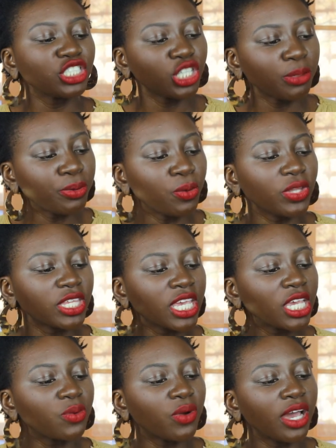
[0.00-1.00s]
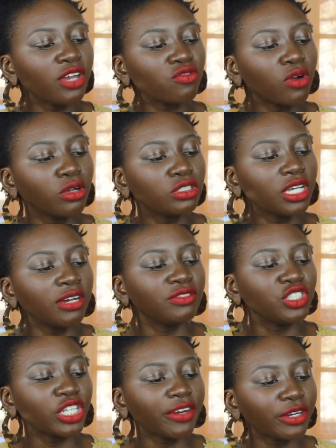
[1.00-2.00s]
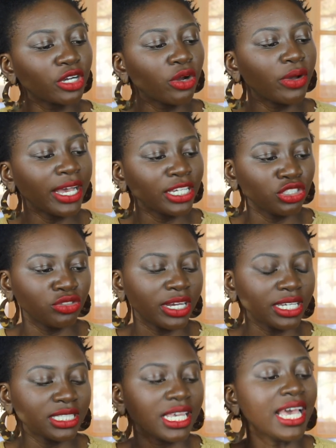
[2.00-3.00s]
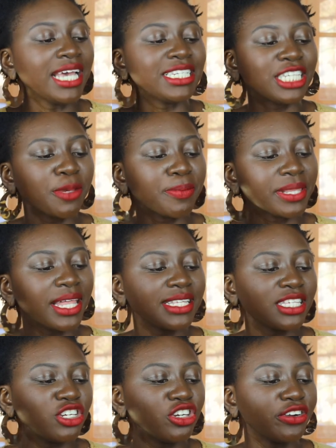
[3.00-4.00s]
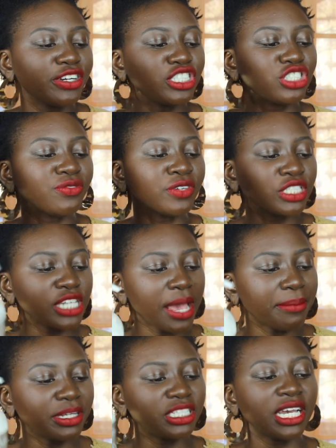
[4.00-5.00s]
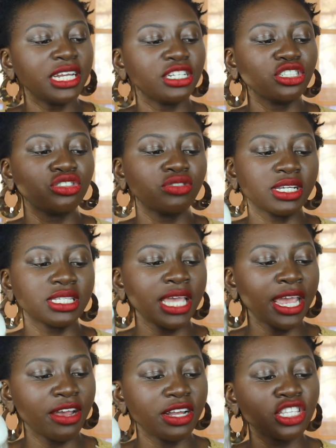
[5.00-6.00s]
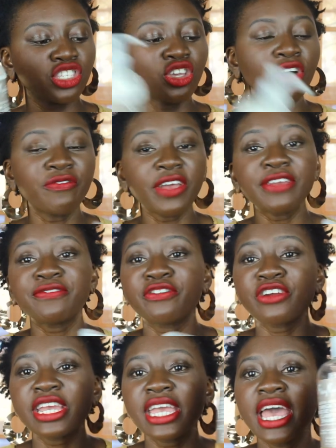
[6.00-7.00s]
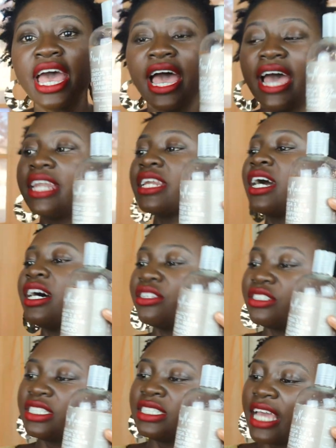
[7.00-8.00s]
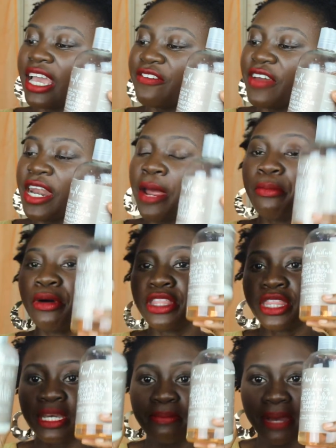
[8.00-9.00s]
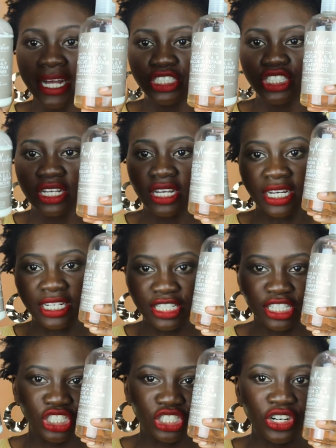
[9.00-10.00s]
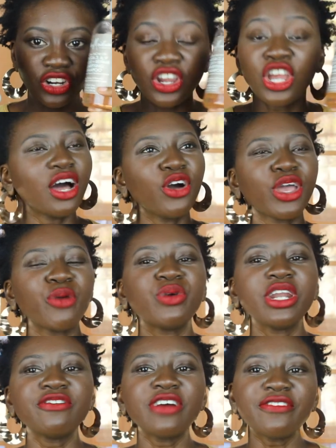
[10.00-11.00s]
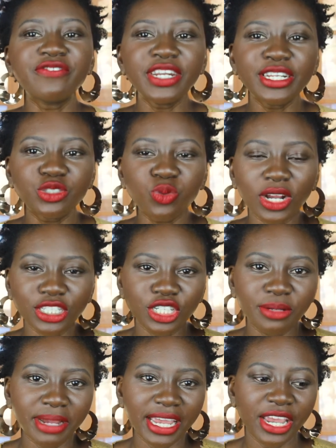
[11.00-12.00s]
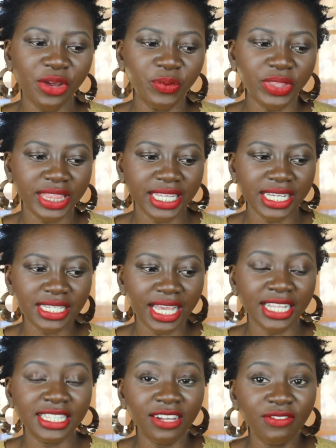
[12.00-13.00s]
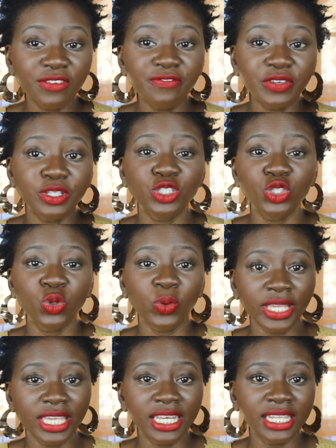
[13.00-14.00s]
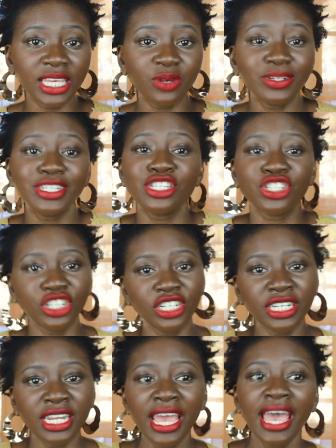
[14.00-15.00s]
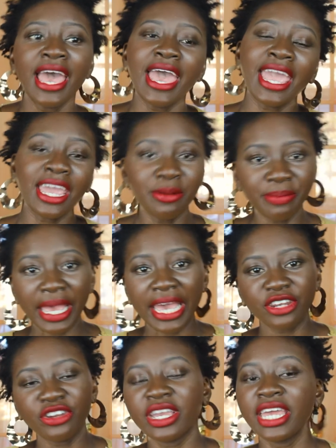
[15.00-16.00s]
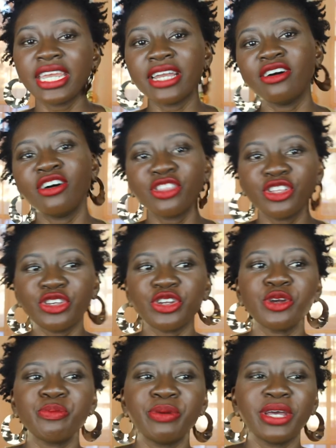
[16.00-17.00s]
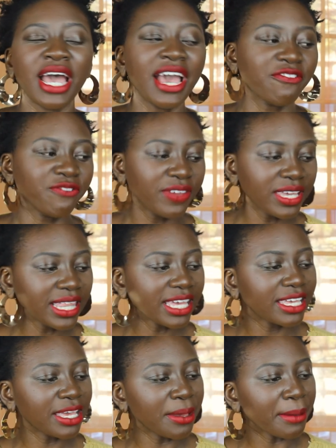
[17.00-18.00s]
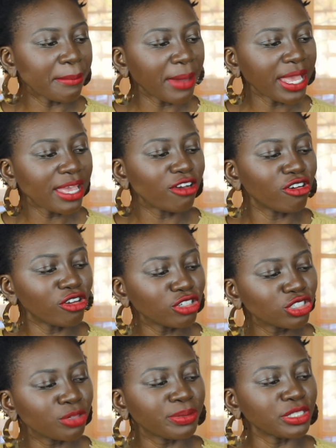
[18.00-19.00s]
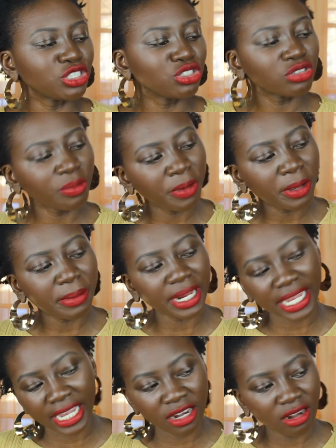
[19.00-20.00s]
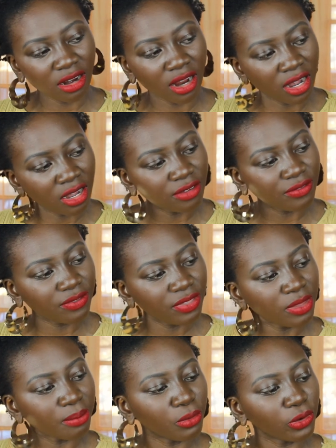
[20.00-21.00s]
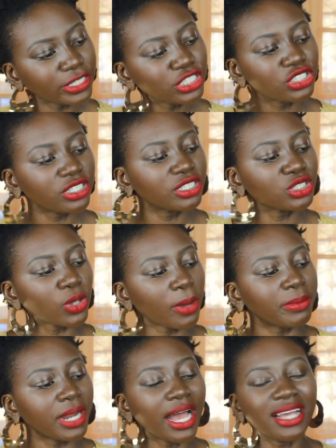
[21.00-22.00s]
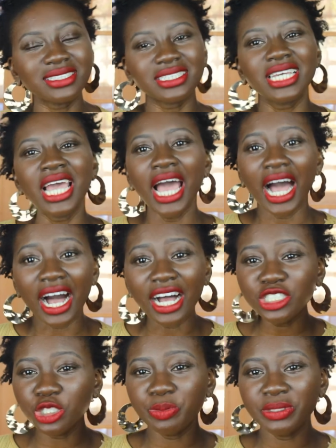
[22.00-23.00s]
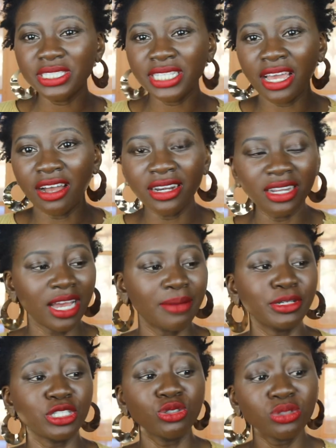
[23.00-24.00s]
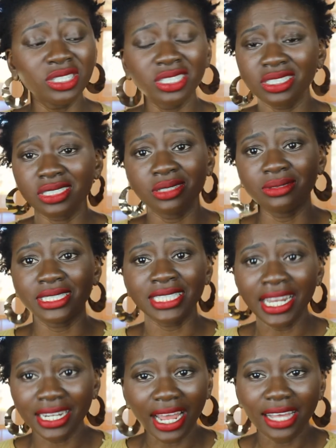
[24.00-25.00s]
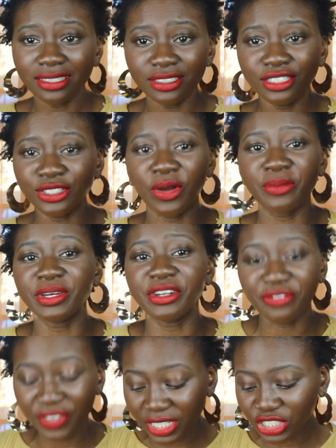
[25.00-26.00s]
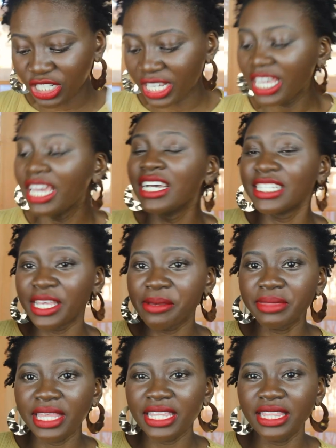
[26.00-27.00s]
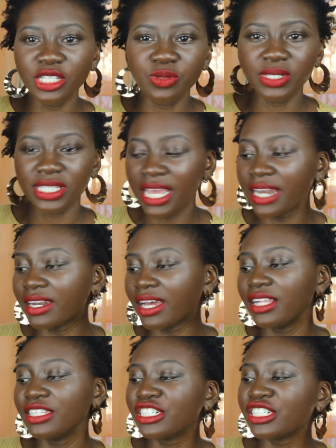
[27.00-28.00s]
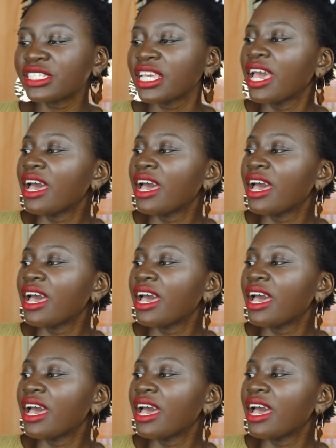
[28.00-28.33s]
Shampoo with Quinoa and Rose of Jericho Extracts. Deep cleanse and nourish for damaged and distressed hair. It's sulfate free and color safe, and I bought the matching conditioner. Okay, whenever I finish washing my hair with this, I definitely feel squeaky clean, which is good and bad. You're getting out all the dirt, but I feel like it might also be stripping my hair of the moisture, so I'm not 100% on it. I'm gonna use it. This shit was $10, so I'm gonna finish it. Same thing, this was $10